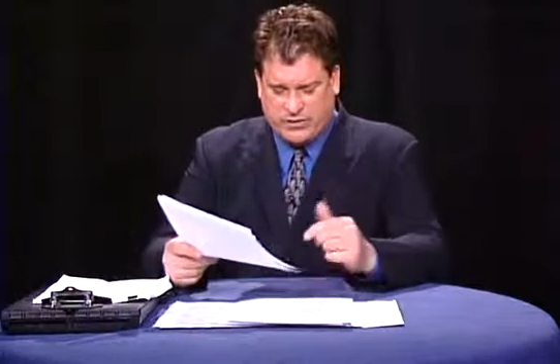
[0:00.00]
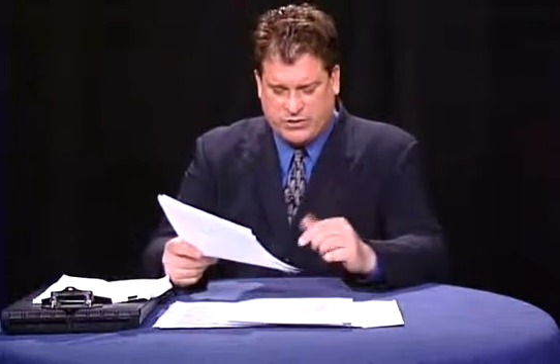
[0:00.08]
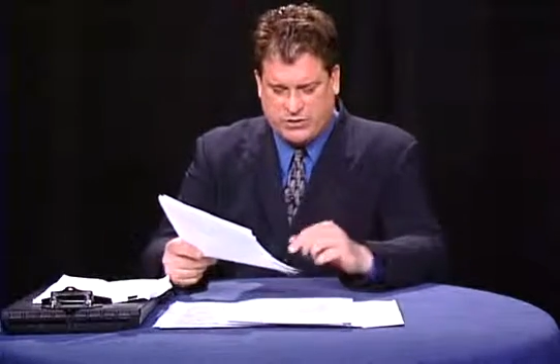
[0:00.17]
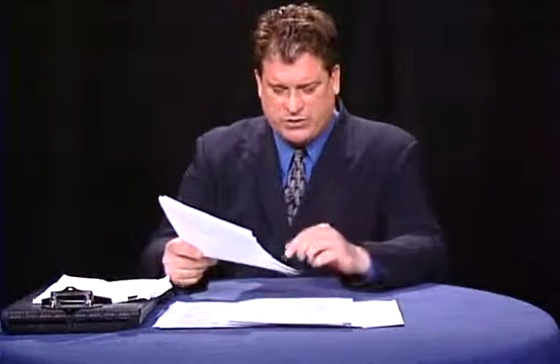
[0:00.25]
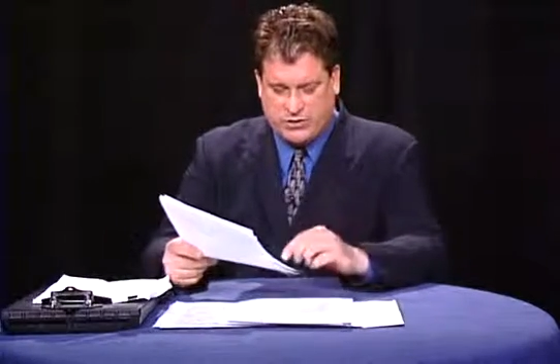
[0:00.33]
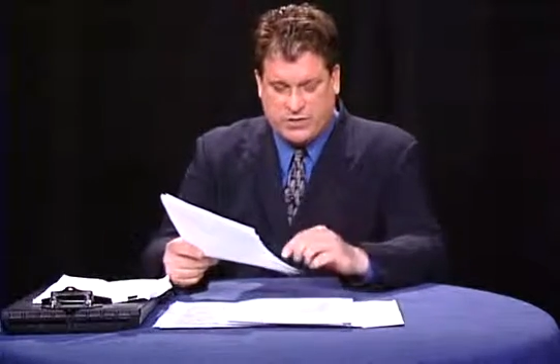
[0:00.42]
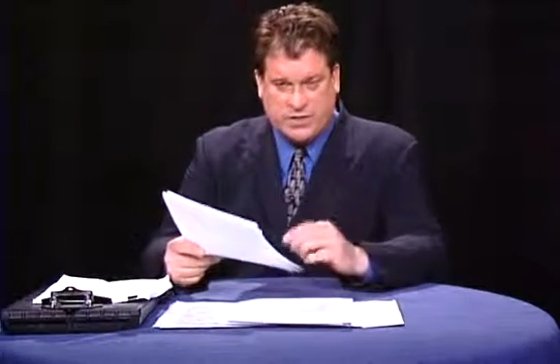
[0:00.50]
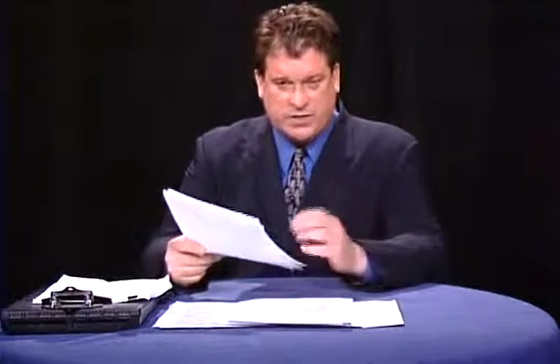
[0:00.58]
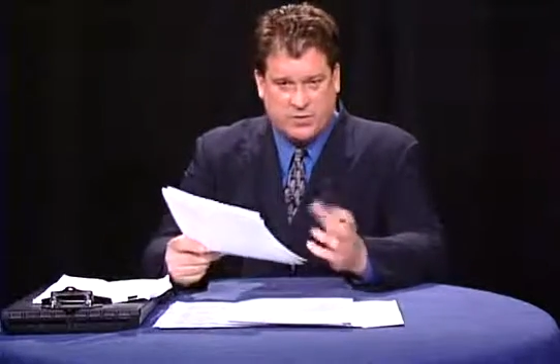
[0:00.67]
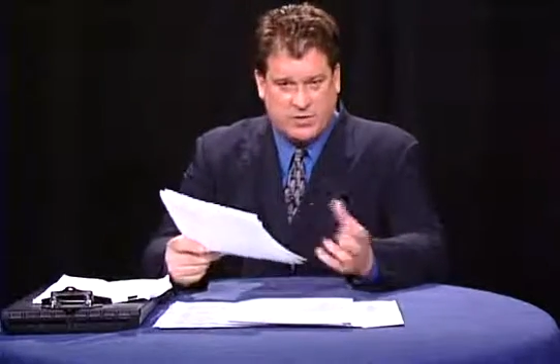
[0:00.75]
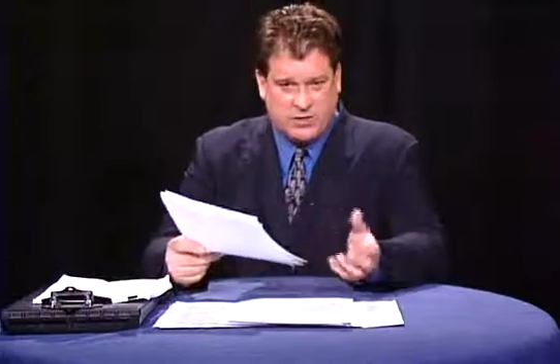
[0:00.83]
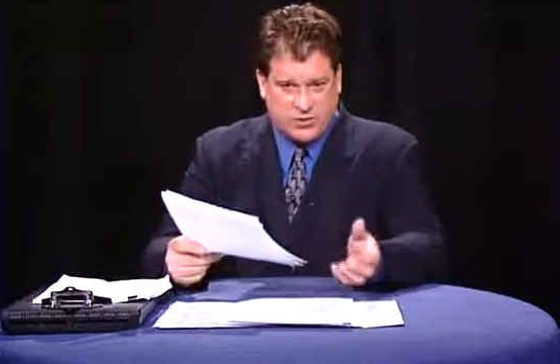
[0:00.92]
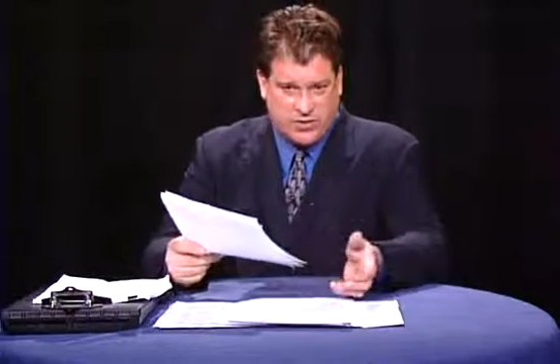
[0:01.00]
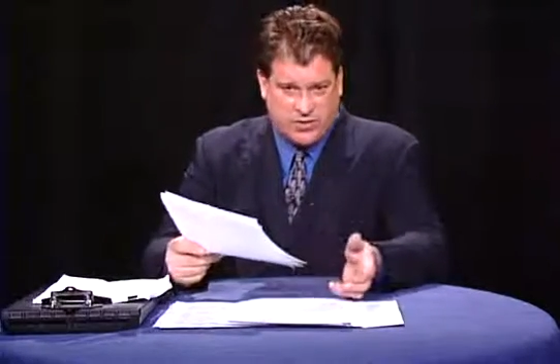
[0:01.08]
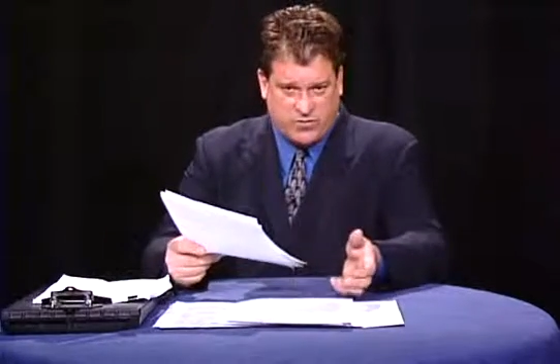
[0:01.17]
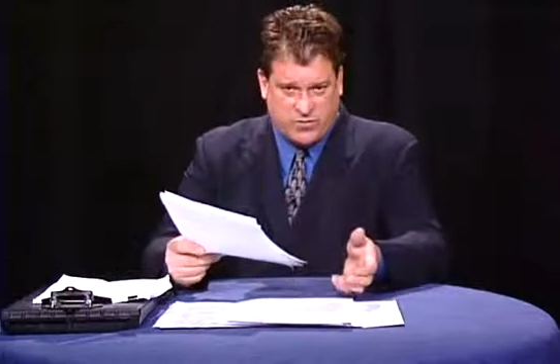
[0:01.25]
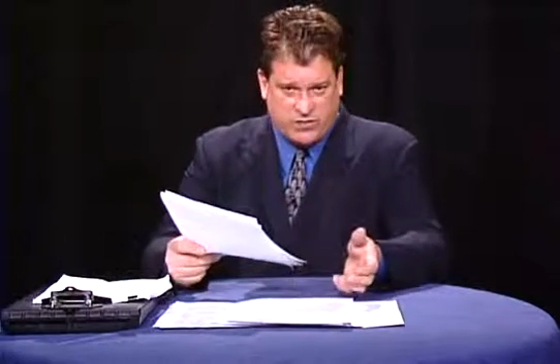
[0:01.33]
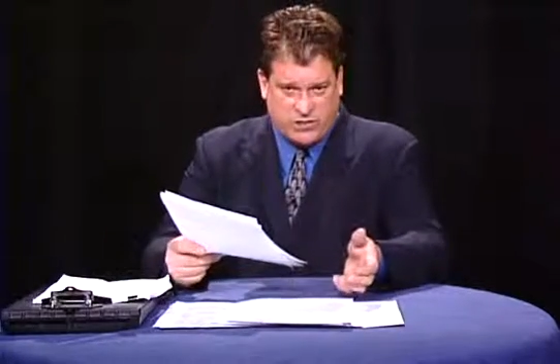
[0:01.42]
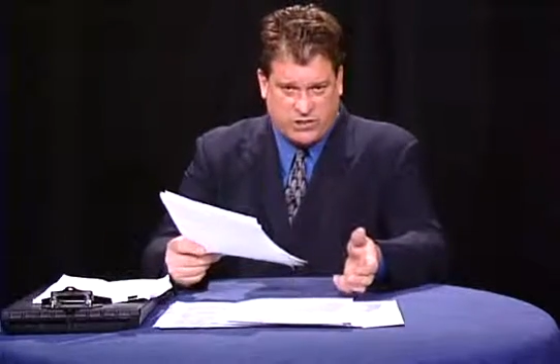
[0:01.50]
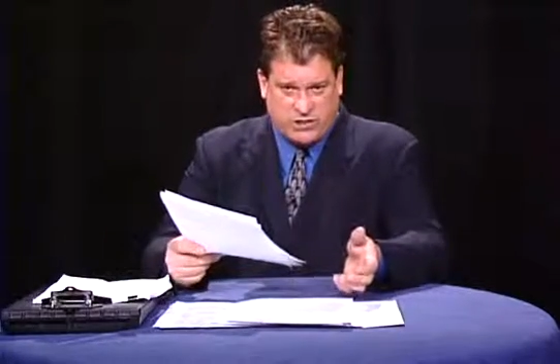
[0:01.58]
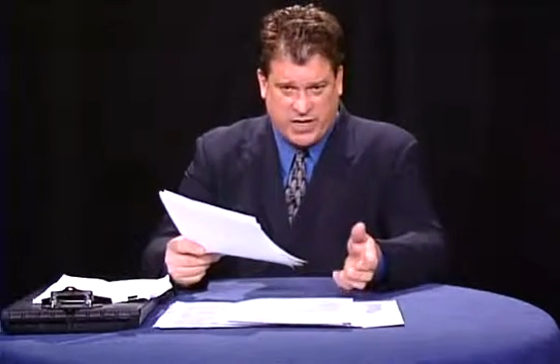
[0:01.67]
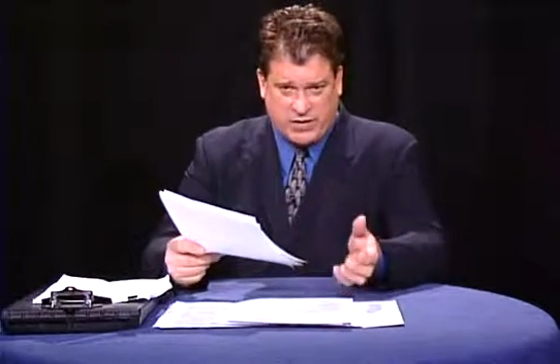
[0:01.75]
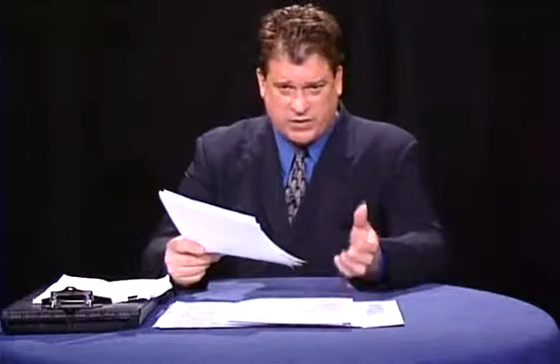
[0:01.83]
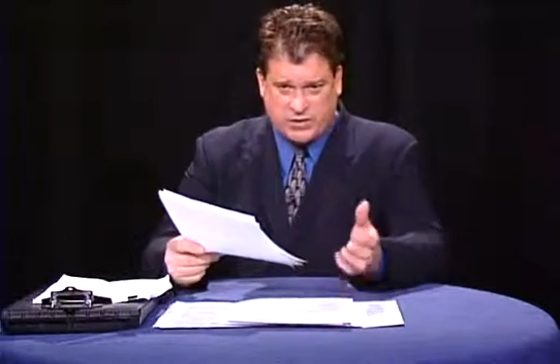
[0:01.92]
is using the Administrative
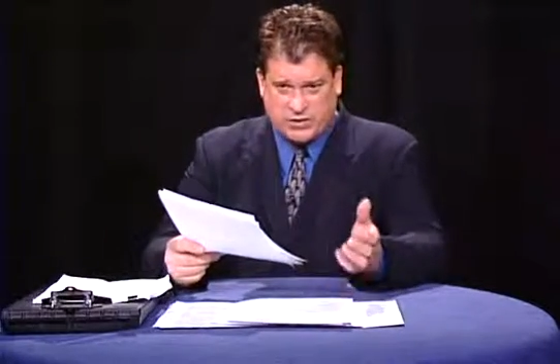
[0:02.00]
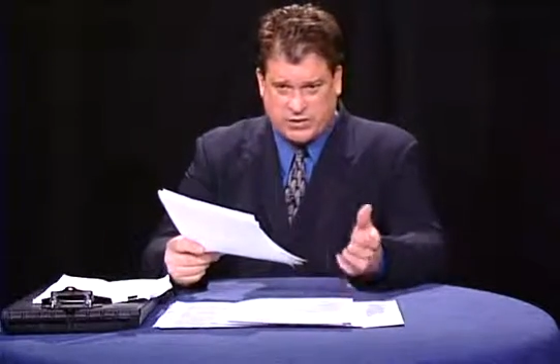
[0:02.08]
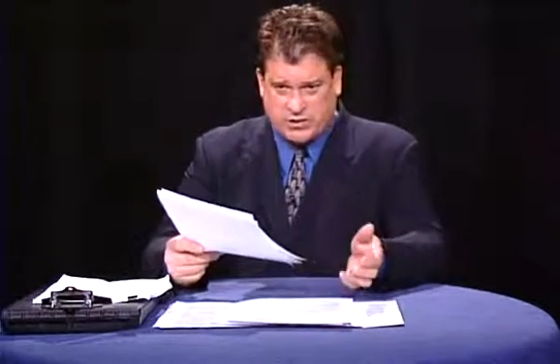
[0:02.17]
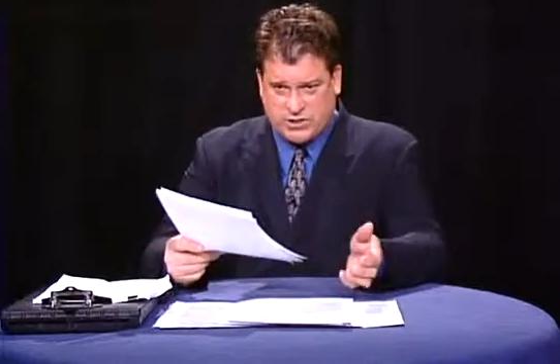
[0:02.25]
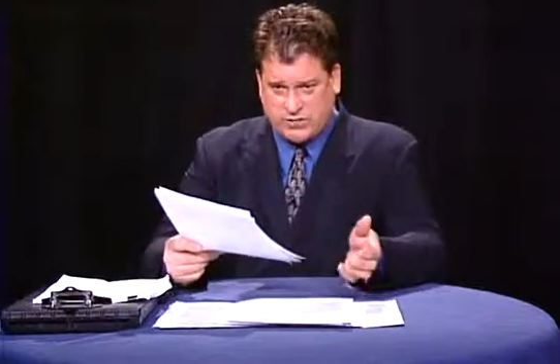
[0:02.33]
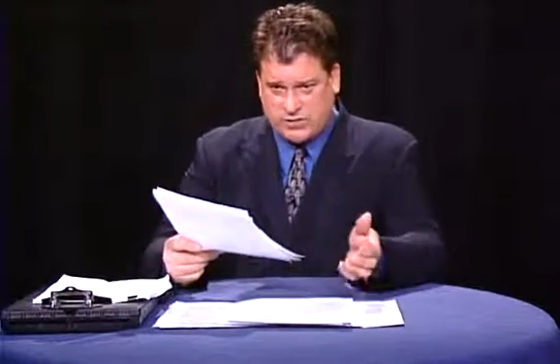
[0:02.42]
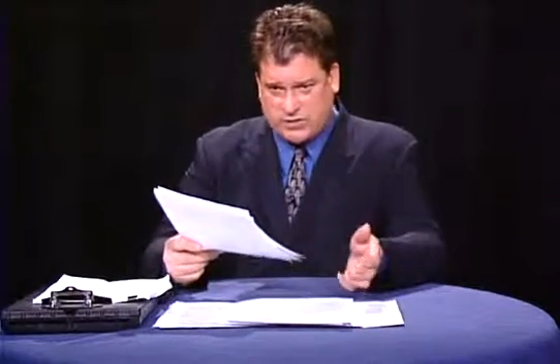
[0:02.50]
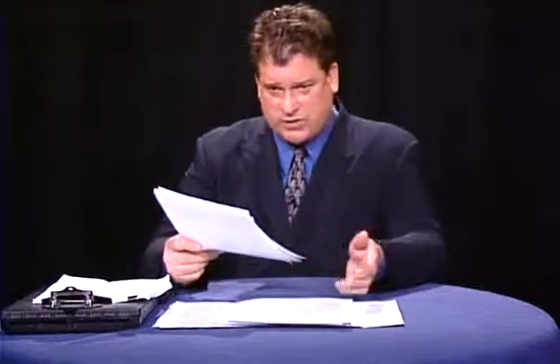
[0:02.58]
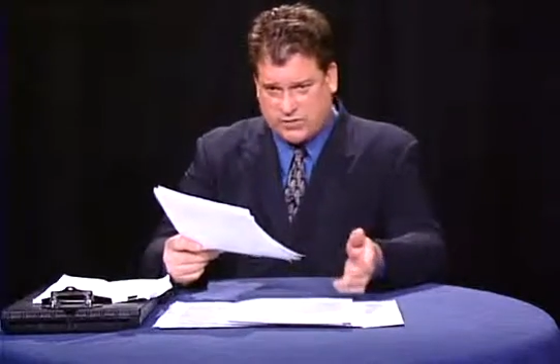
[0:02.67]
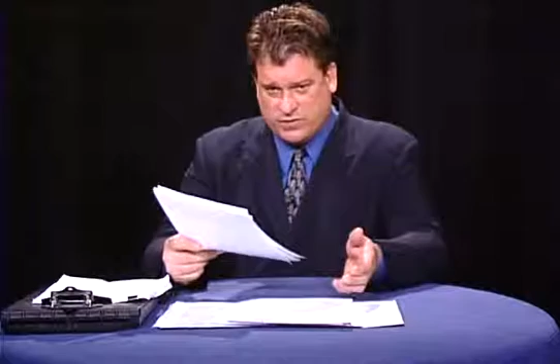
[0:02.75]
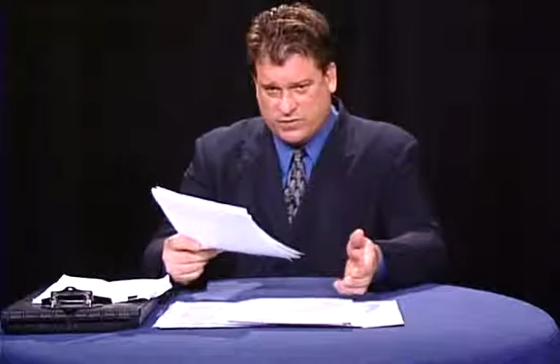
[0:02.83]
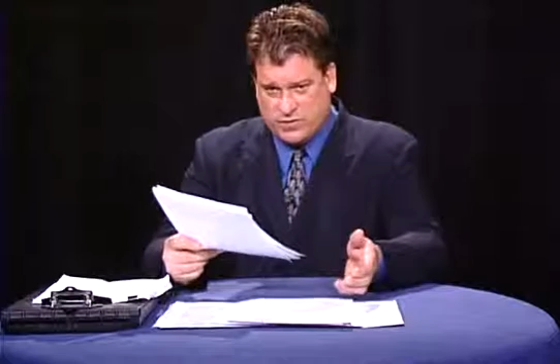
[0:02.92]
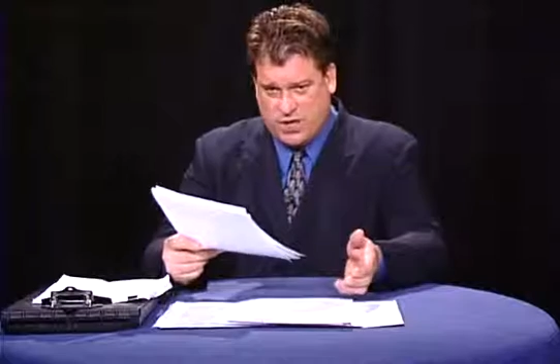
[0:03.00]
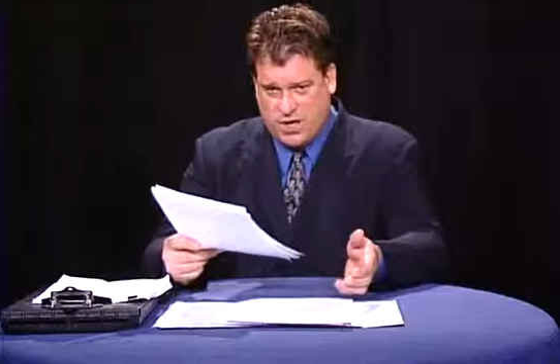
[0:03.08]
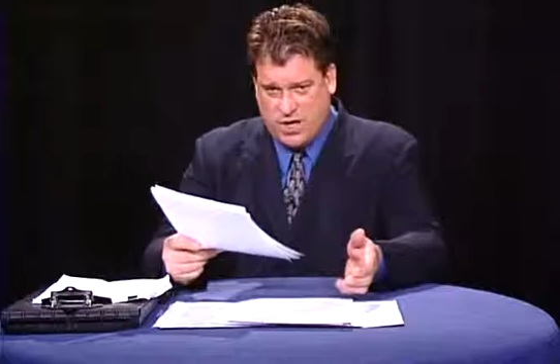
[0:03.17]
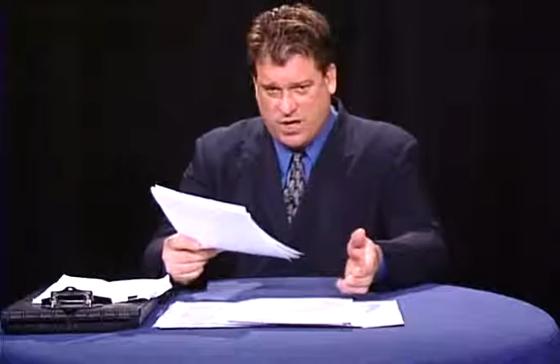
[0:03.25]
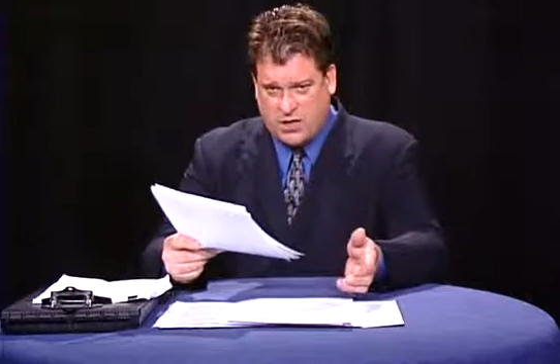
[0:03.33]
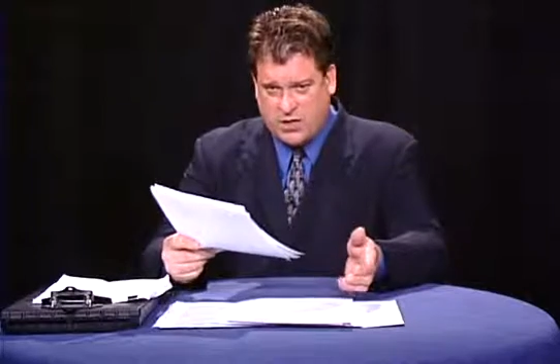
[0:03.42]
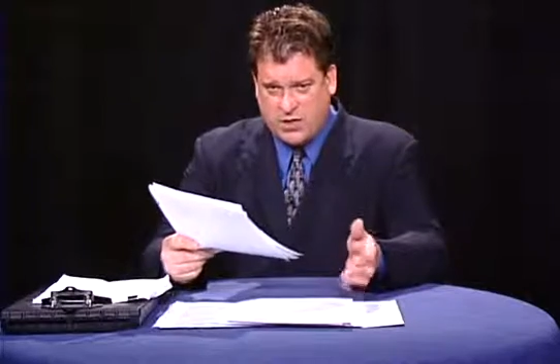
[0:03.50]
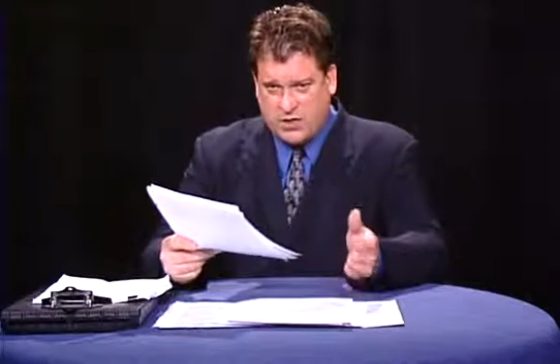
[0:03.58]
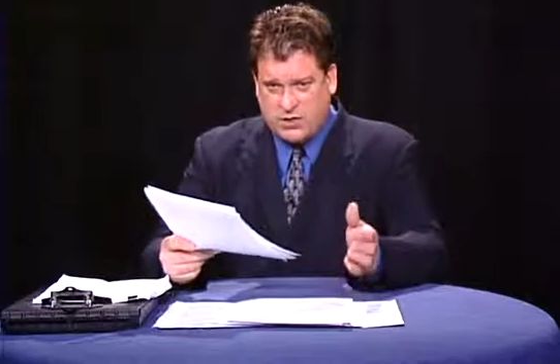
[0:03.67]
Procedure Act, which is civil service law,